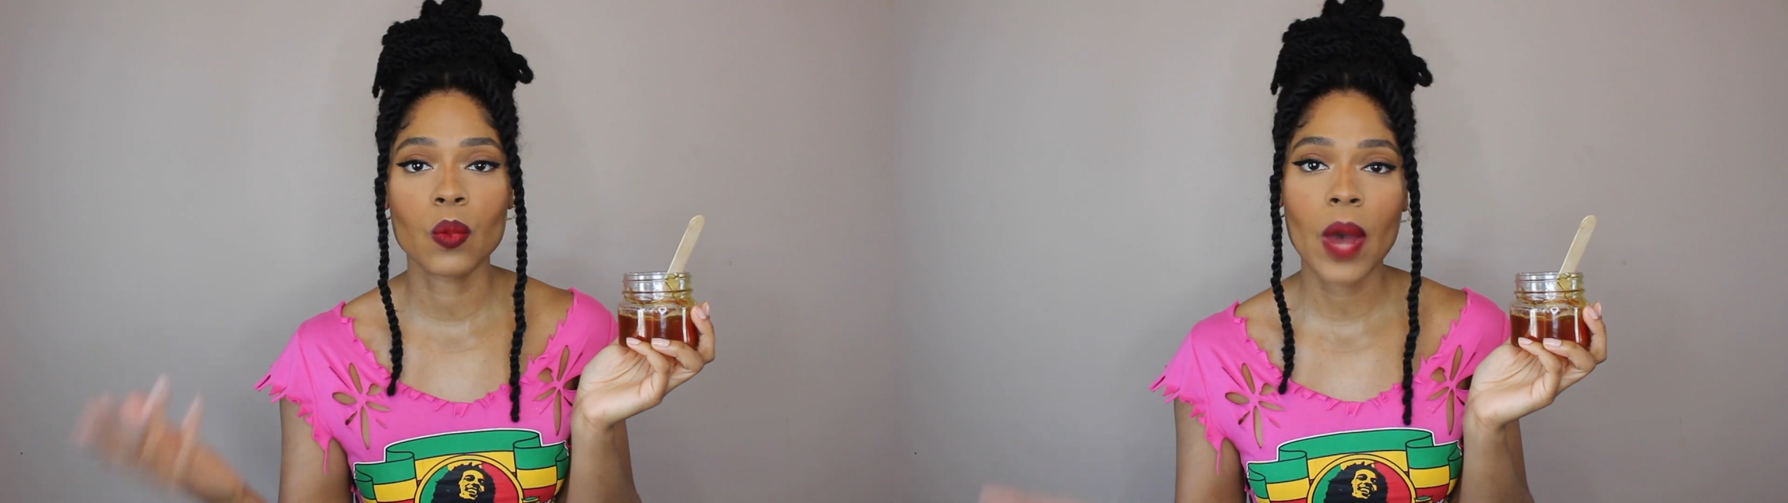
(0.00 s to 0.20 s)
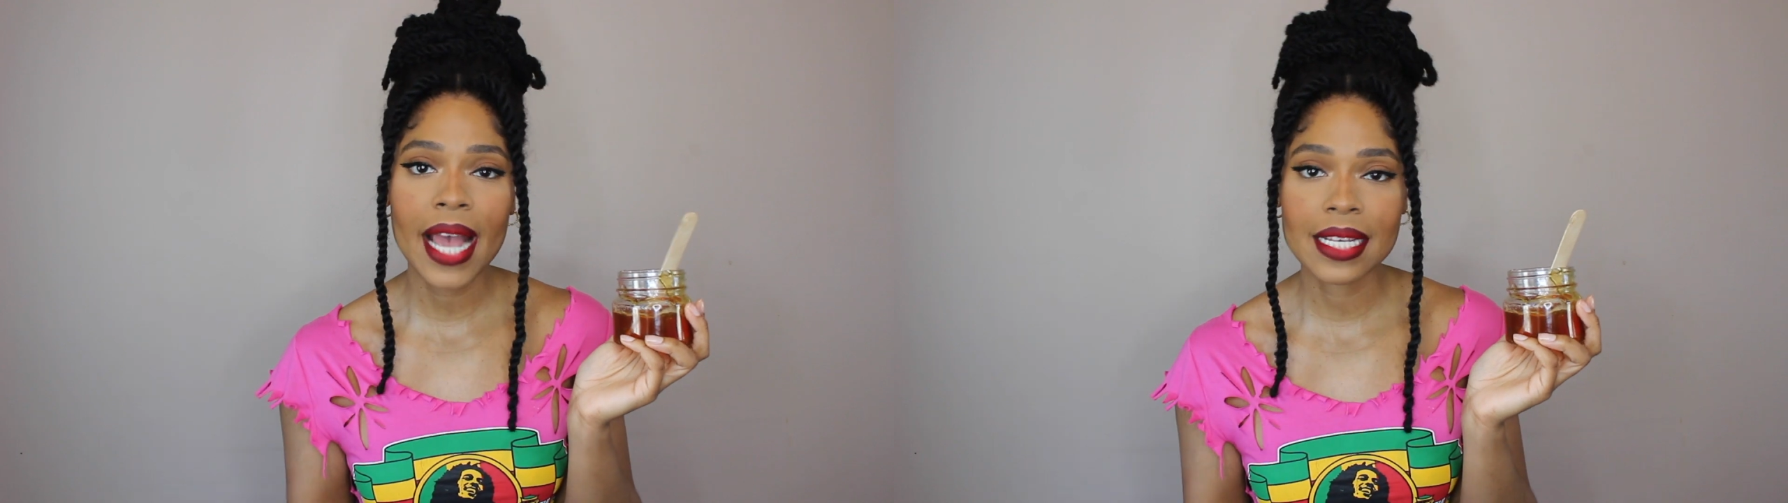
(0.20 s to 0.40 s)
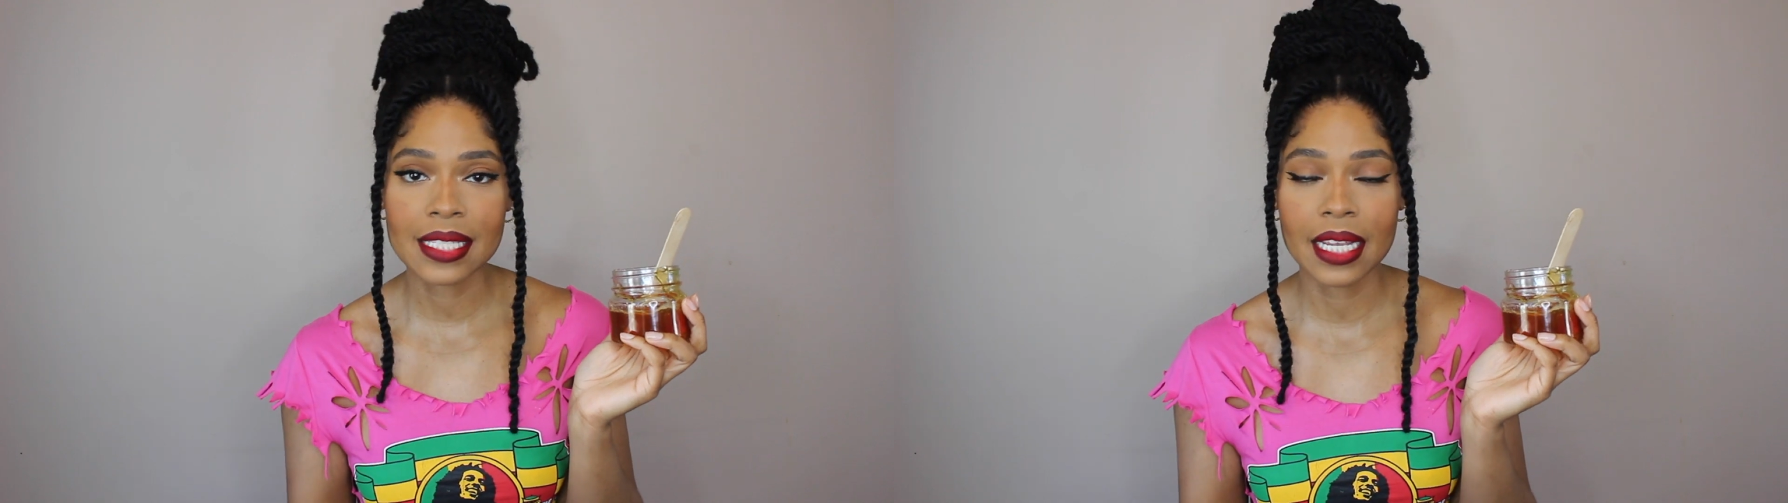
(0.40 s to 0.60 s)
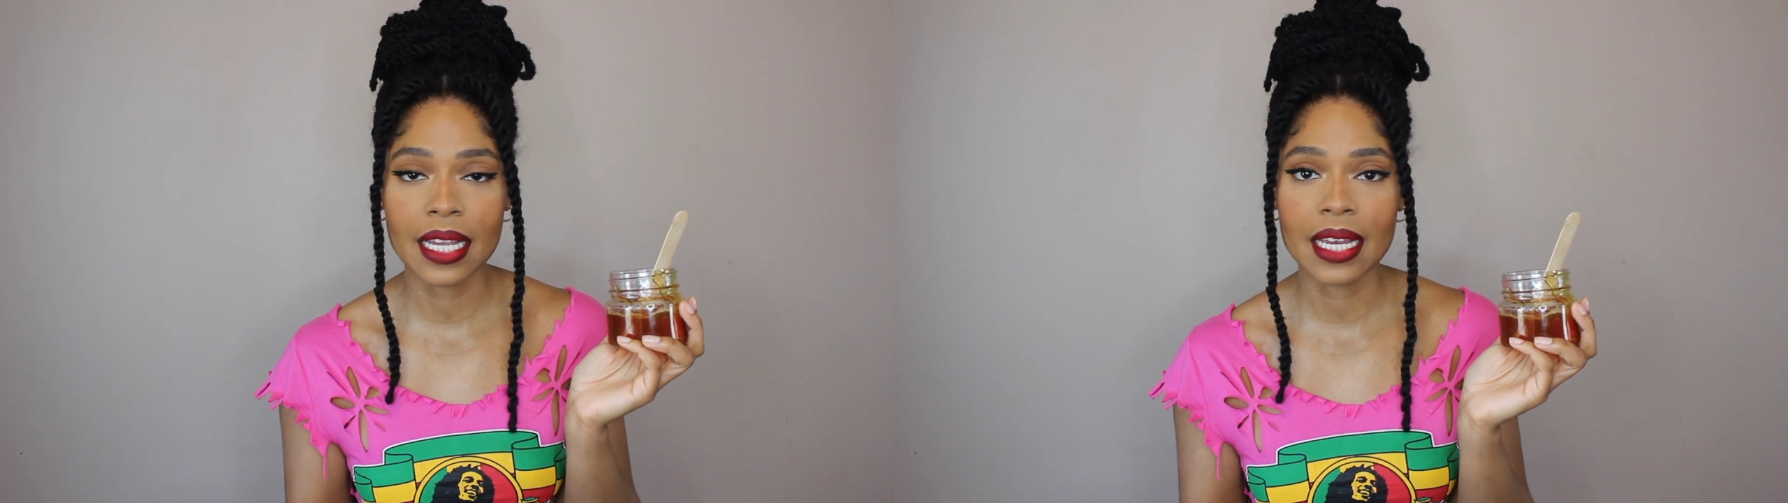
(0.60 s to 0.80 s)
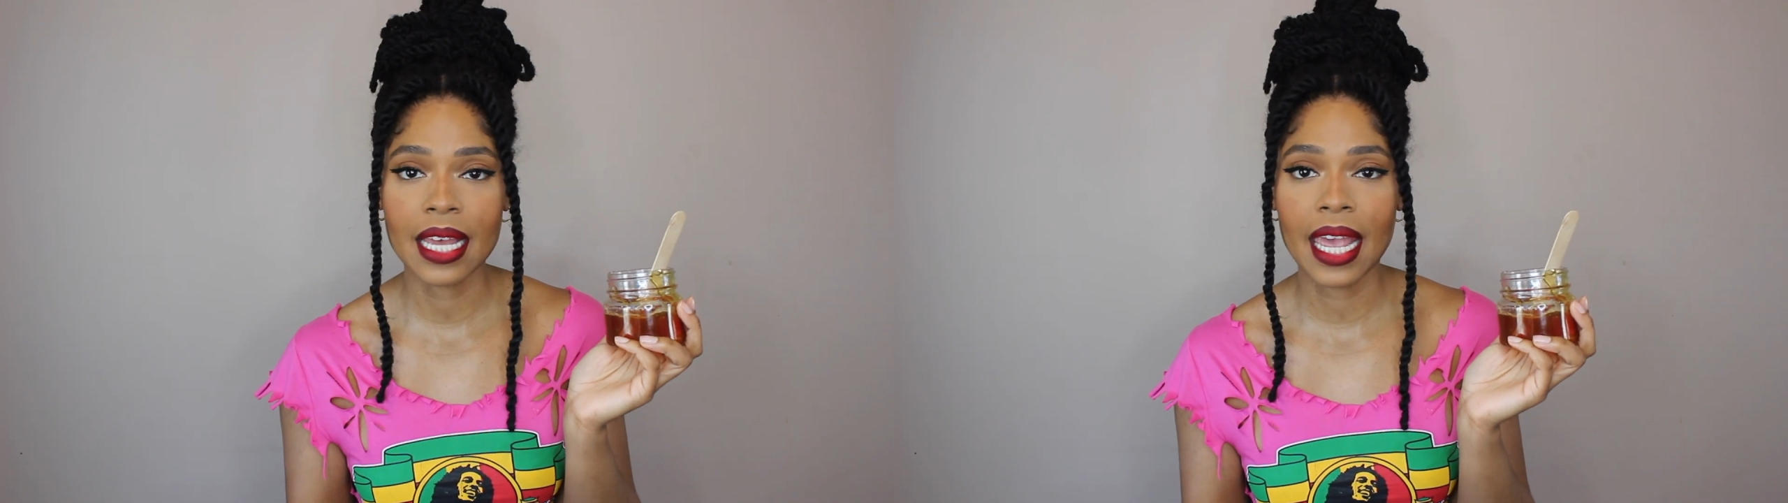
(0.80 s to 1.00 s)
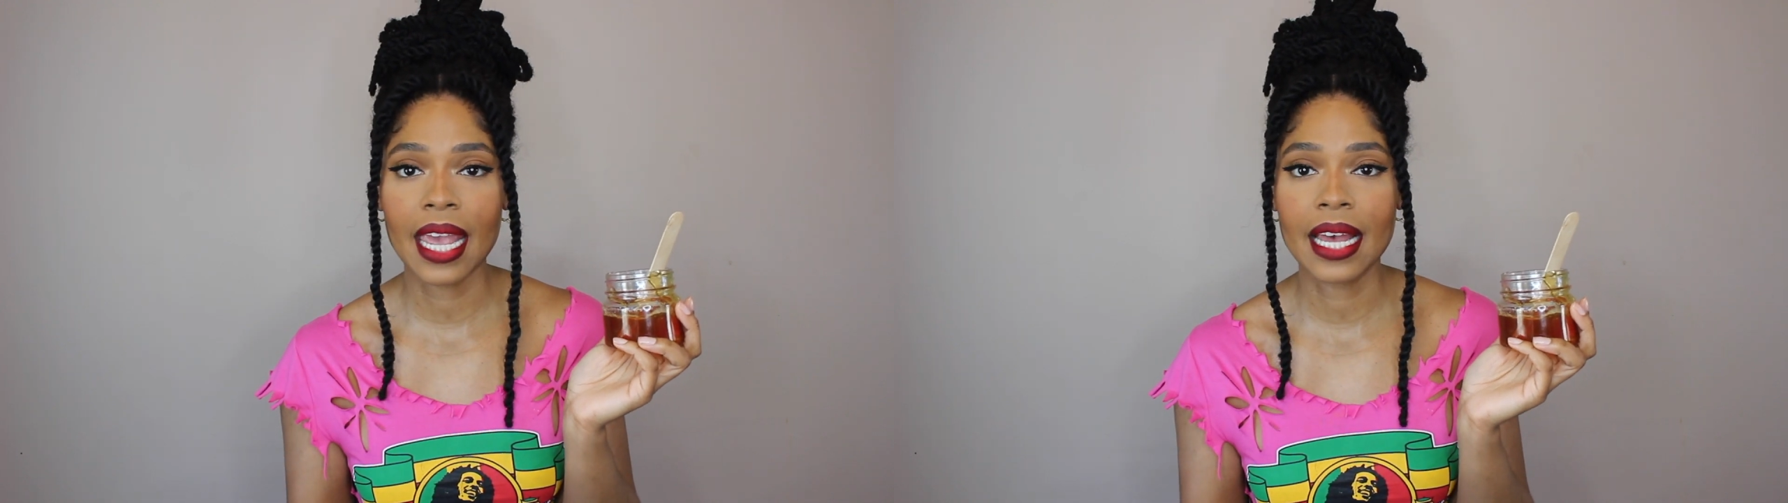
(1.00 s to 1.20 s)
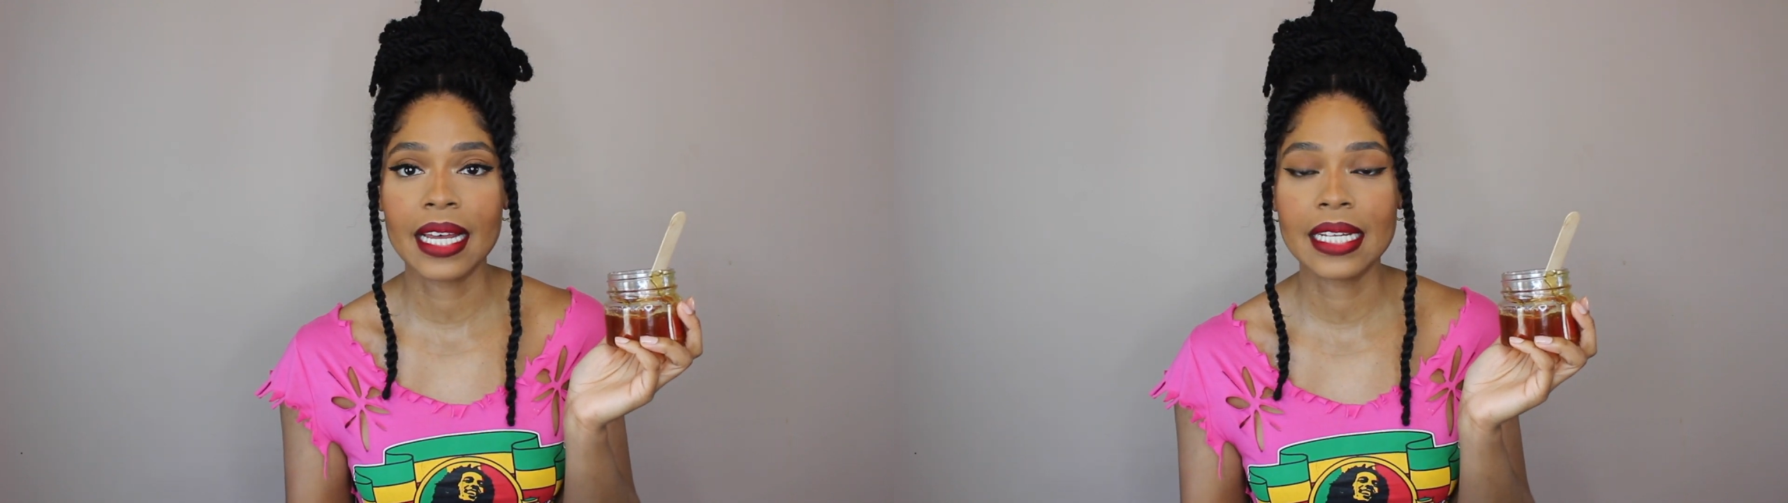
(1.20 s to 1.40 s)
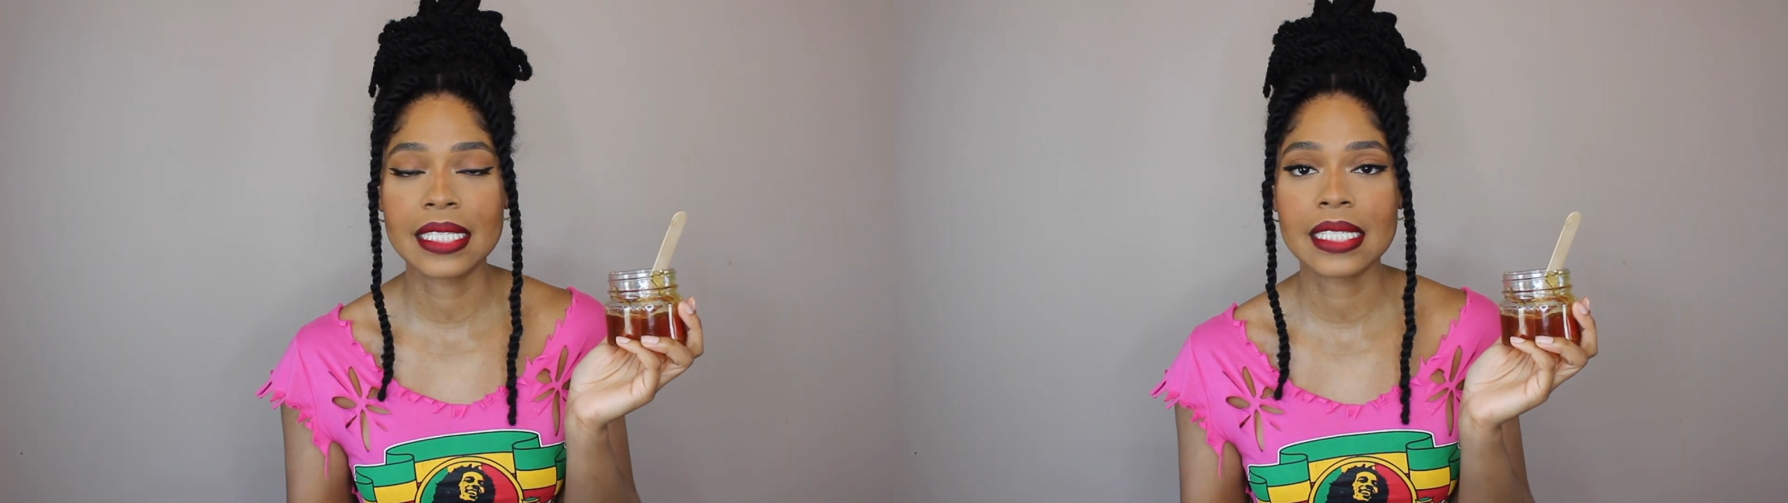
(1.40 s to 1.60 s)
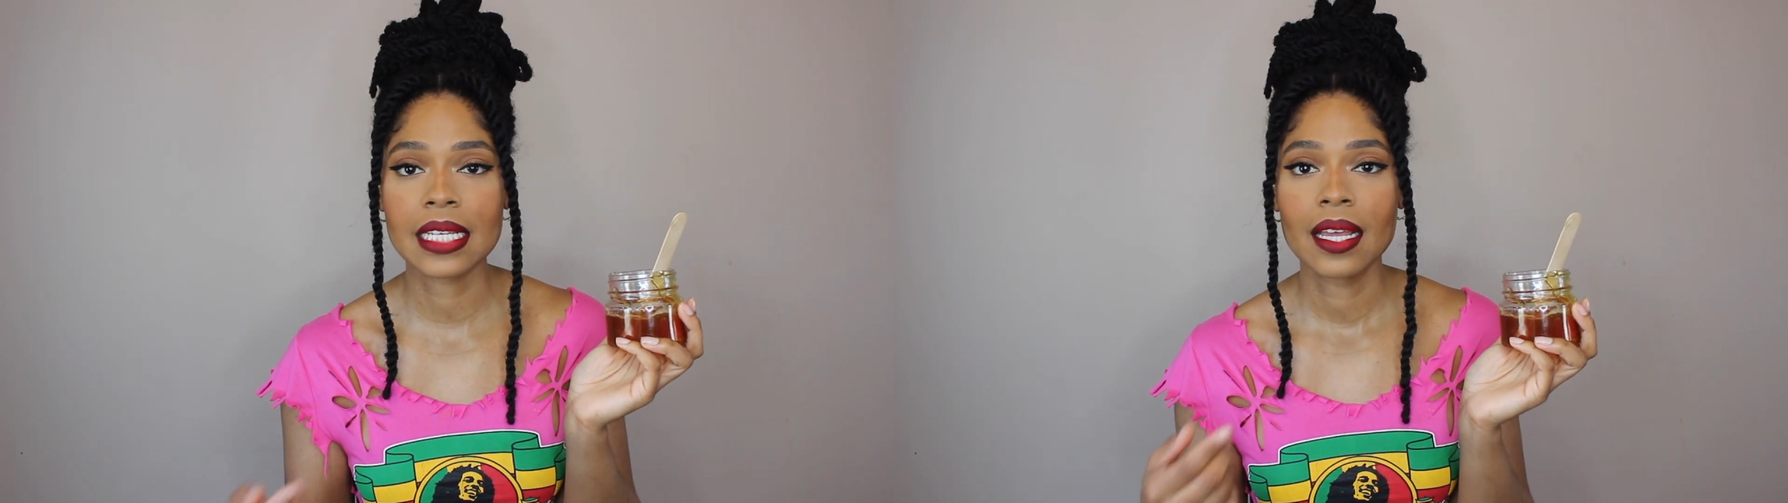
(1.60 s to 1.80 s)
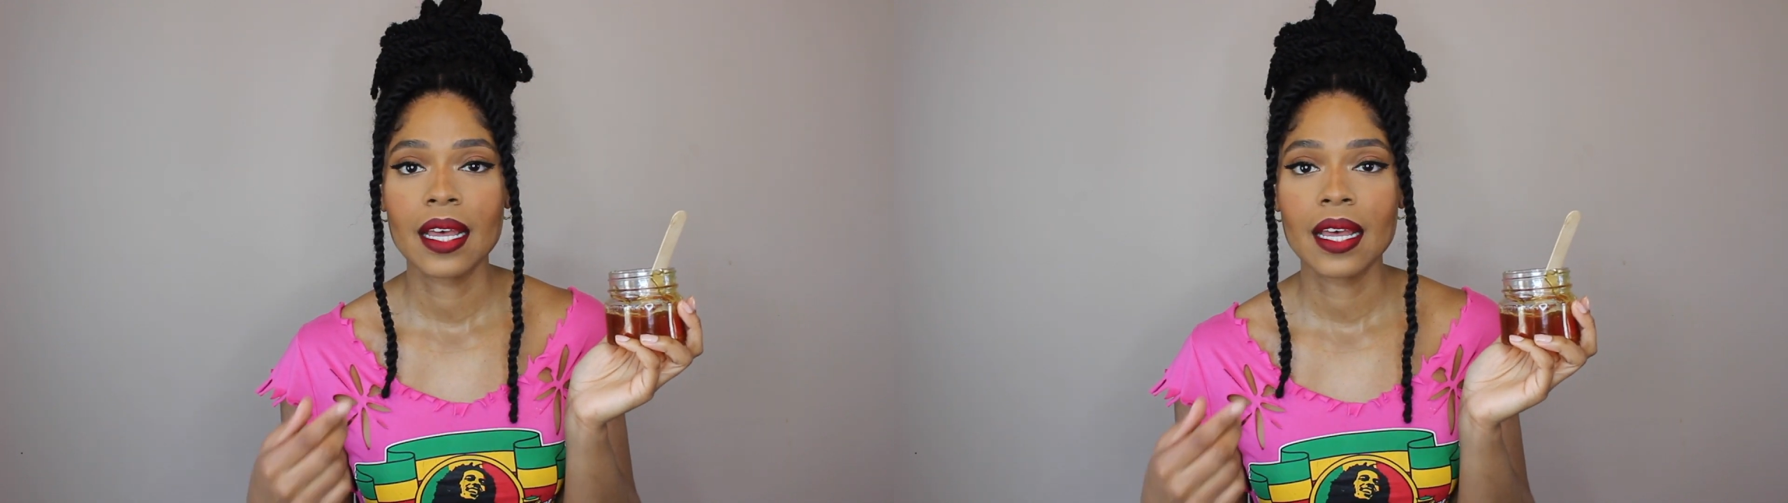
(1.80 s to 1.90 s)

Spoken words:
waxing, and